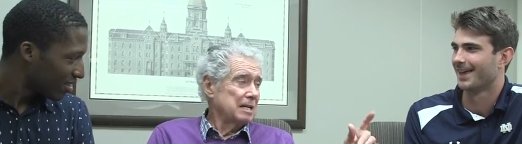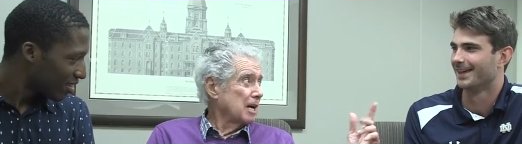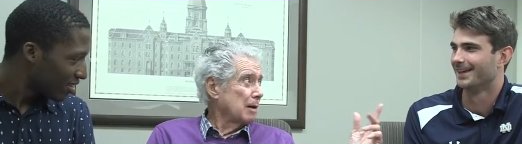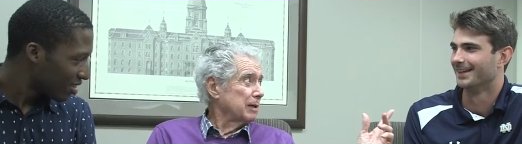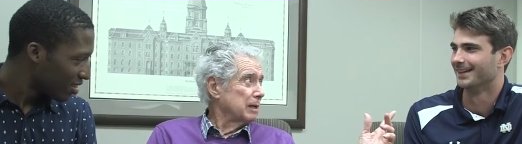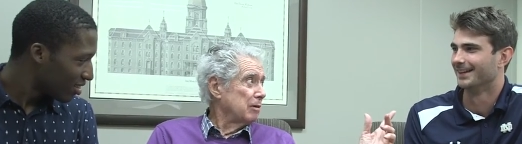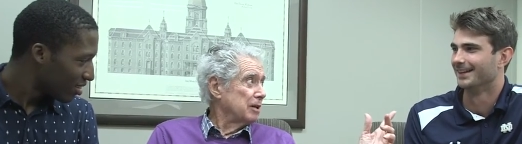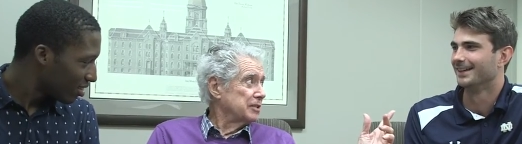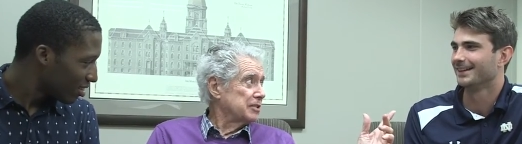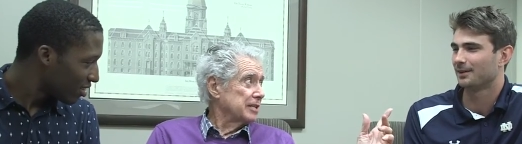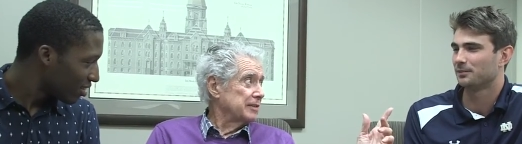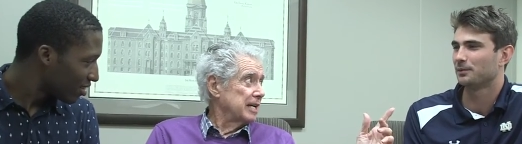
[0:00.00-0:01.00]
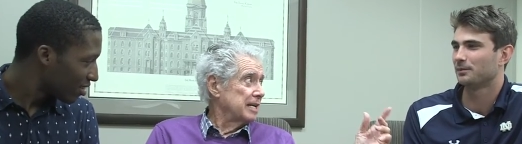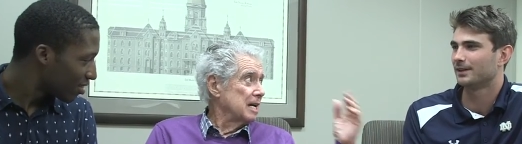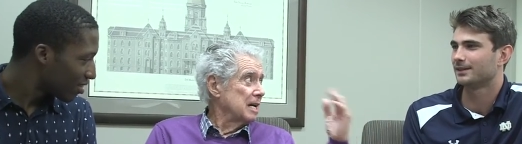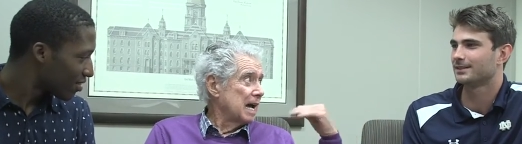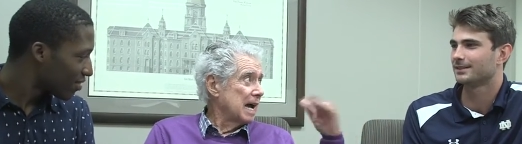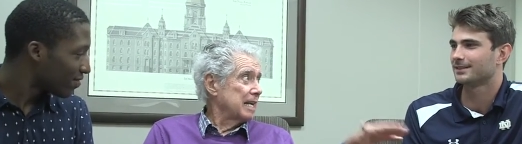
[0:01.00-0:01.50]
Speaker 1: a couple of months. couple and then
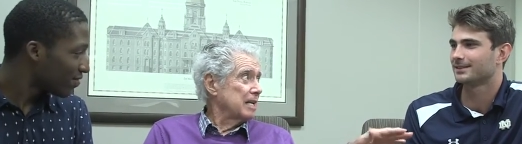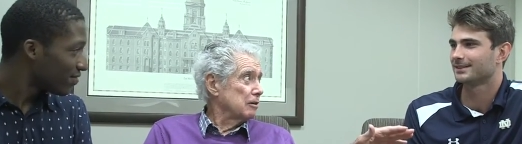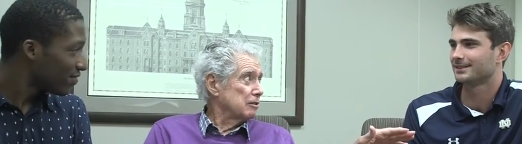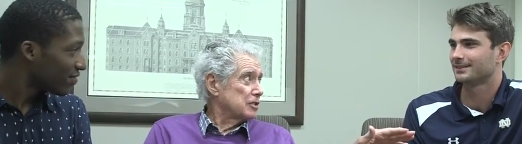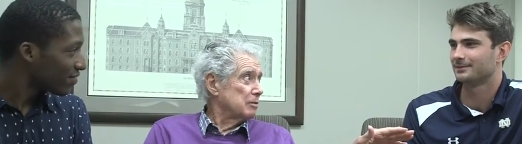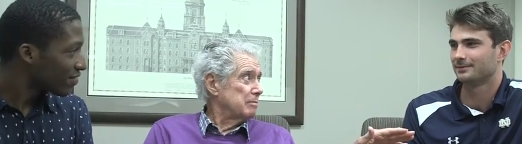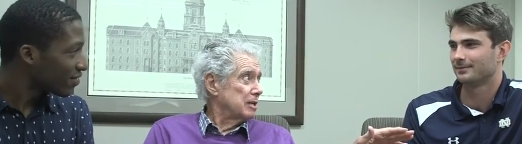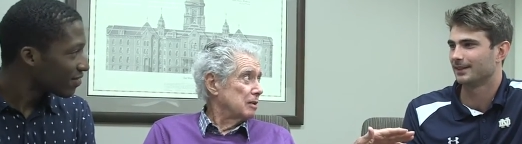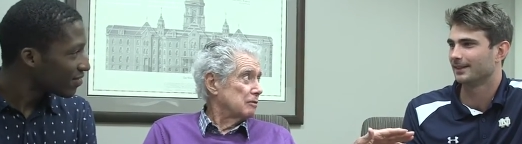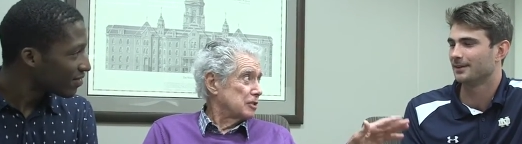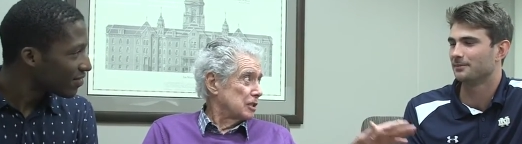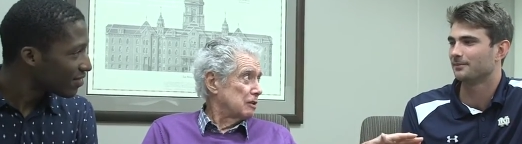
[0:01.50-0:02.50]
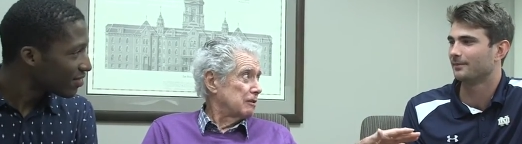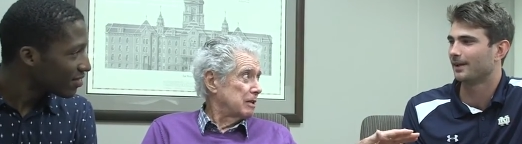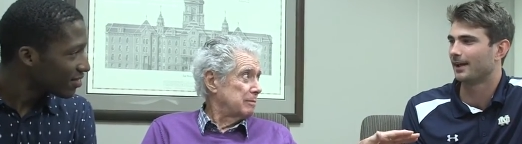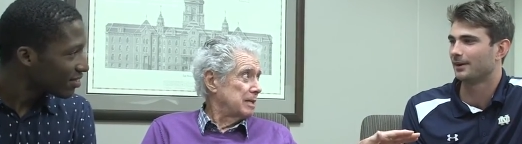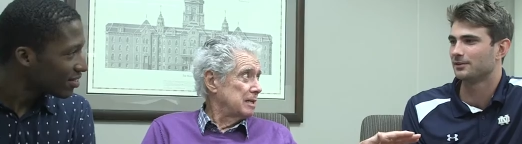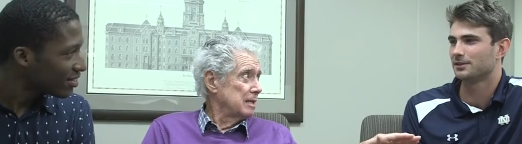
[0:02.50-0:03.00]
months. Adios, amigos. Yep. You know
Speaker 2: what I
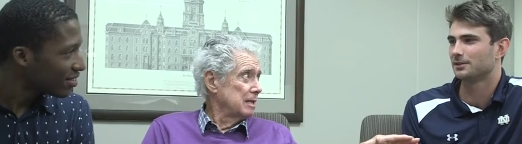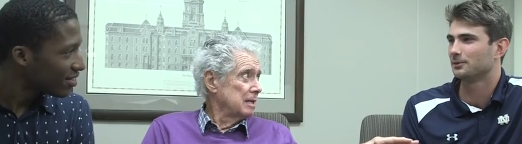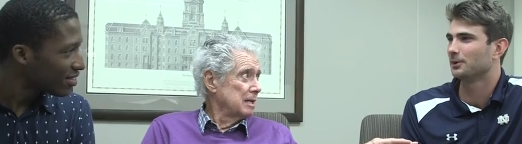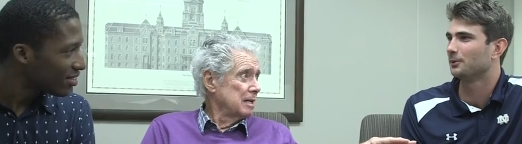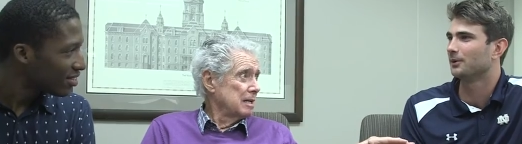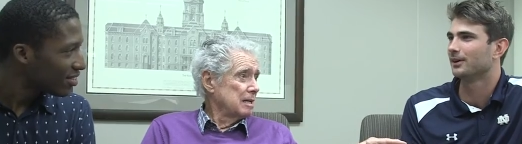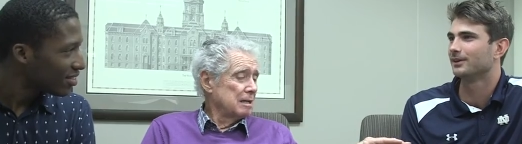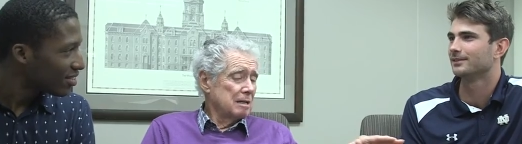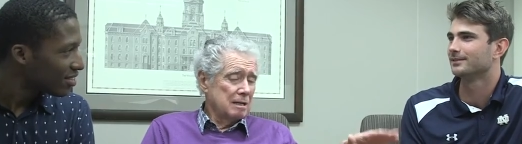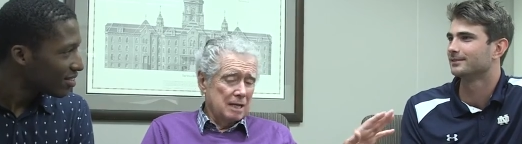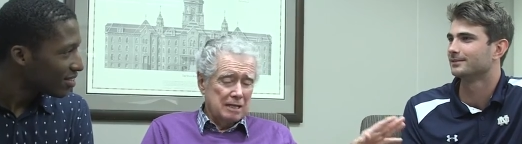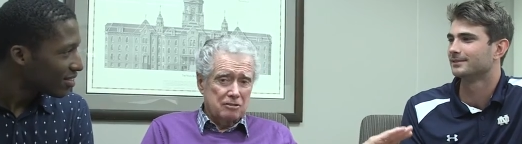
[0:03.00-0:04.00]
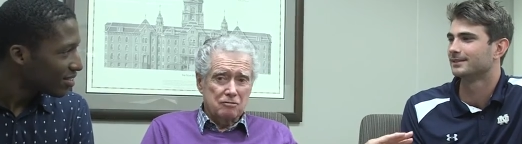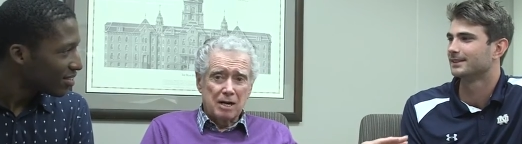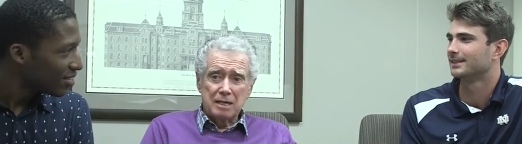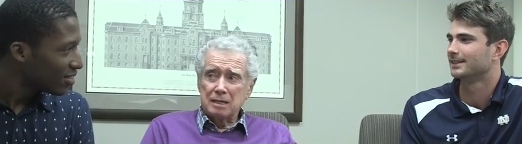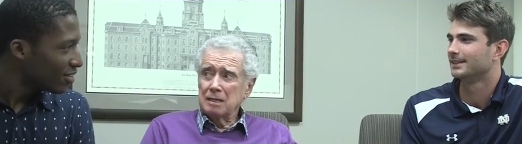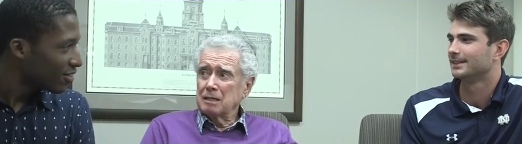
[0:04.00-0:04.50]
mean? Onto the real world.
Speaker 1: That's right.
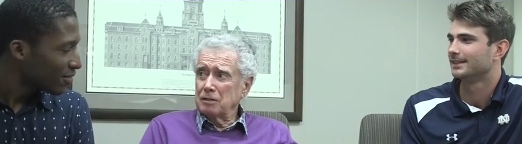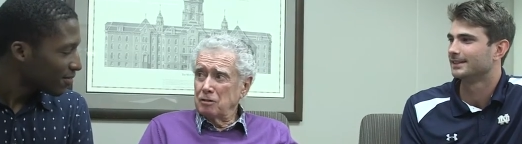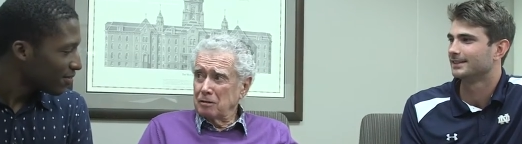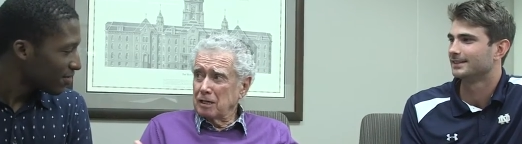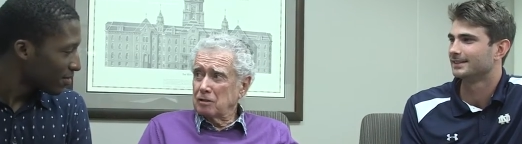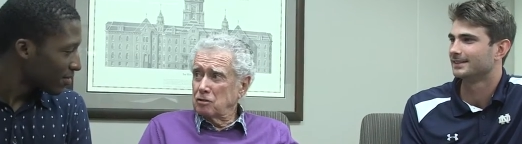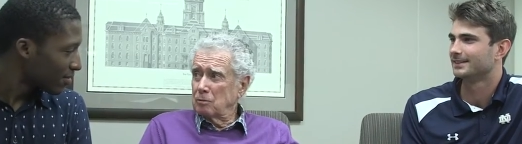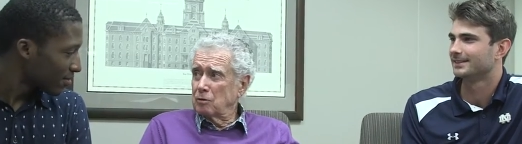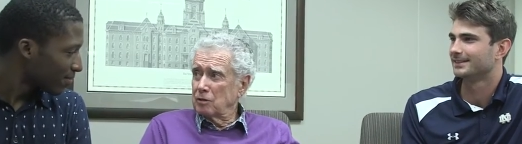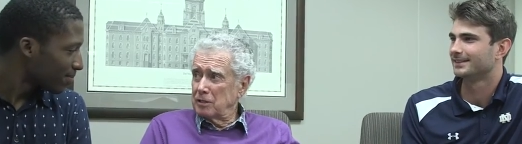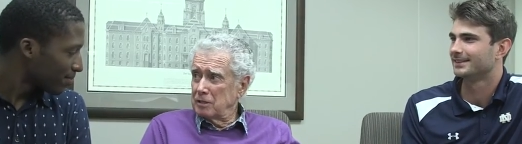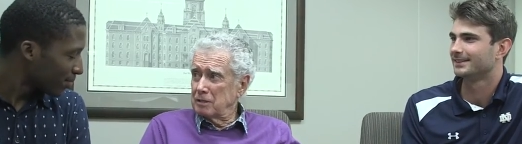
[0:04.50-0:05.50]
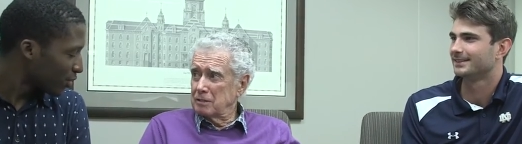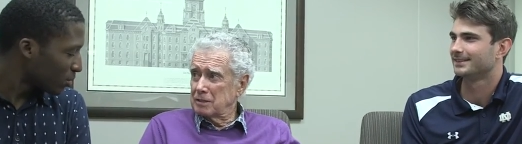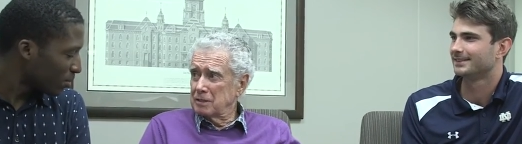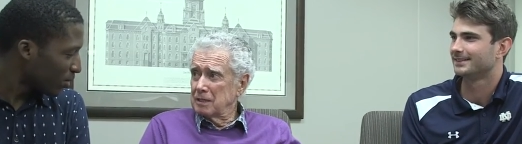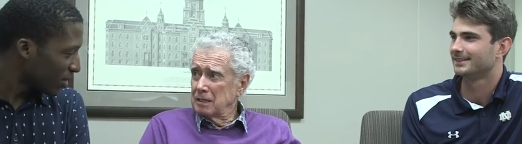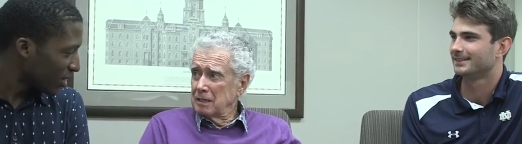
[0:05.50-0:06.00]
And you've got two more years. Two
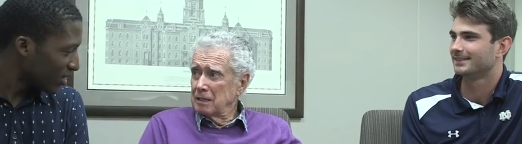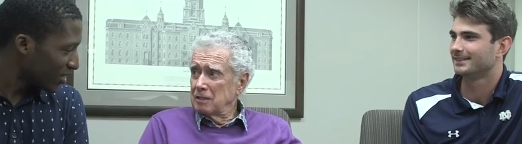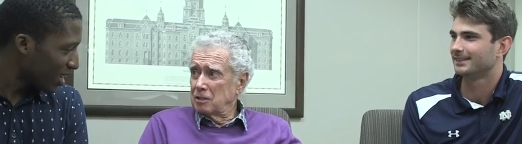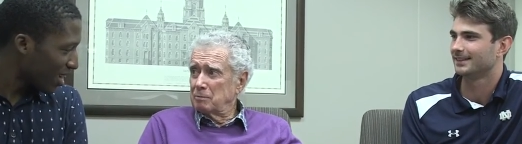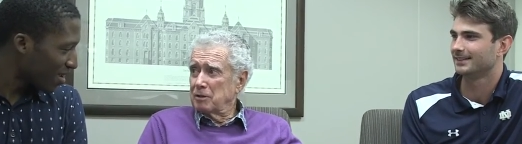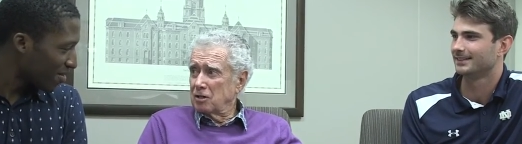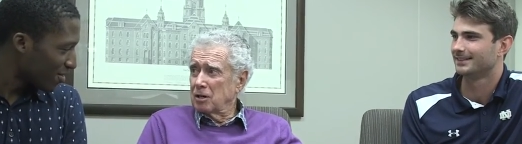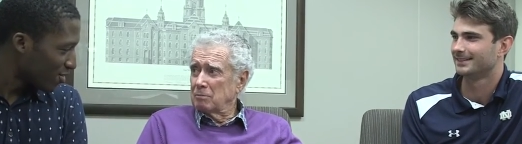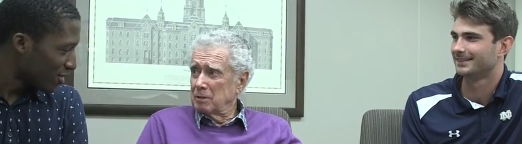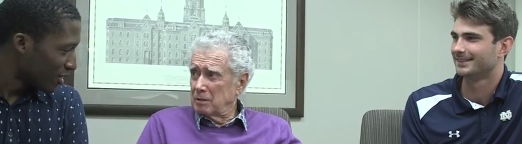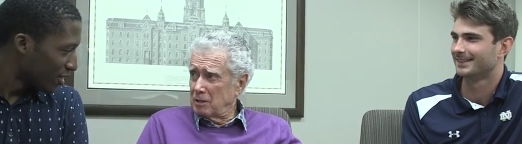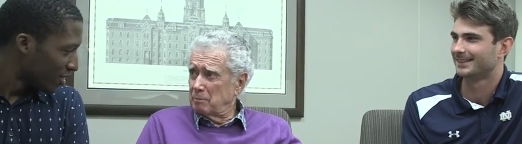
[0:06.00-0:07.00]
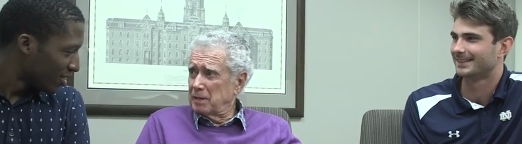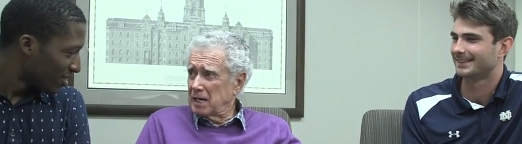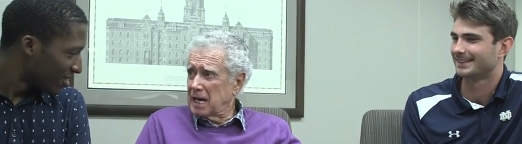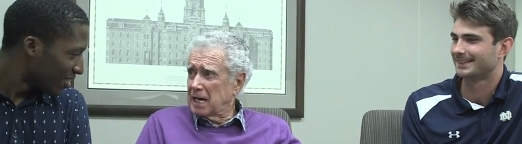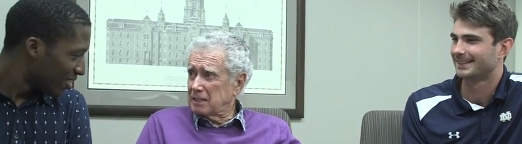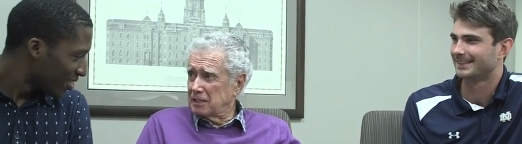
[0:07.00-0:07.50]
more years, to become a, the big
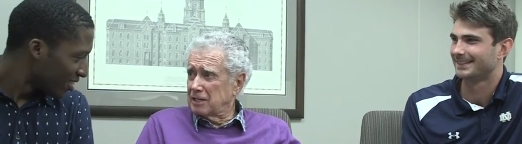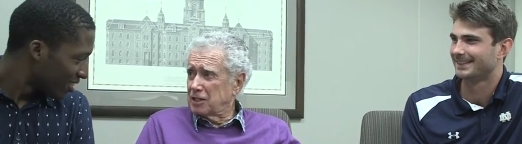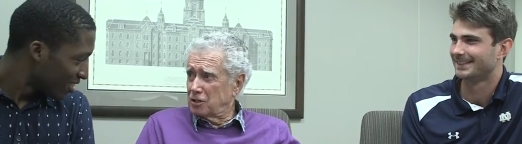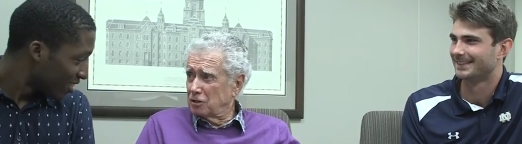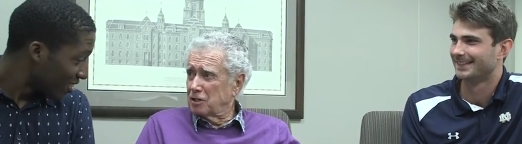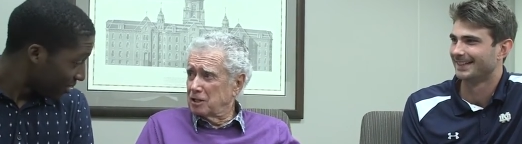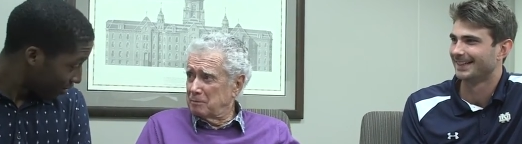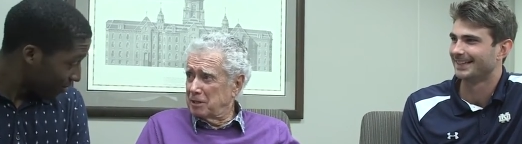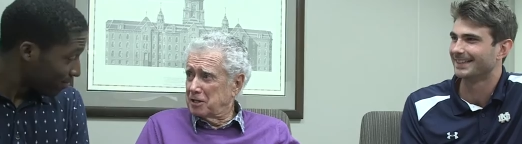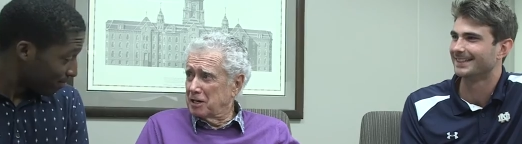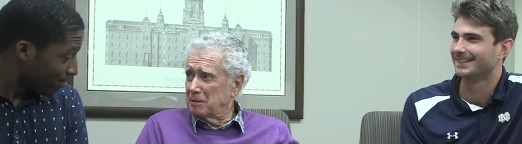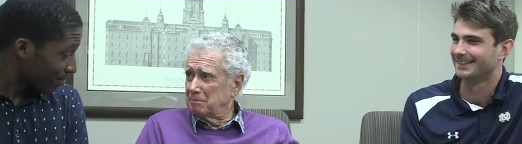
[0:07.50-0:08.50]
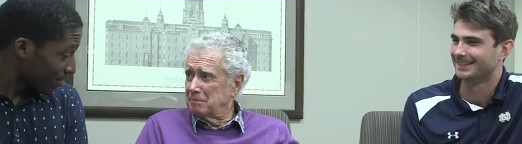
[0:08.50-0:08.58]
actor that you're going to become.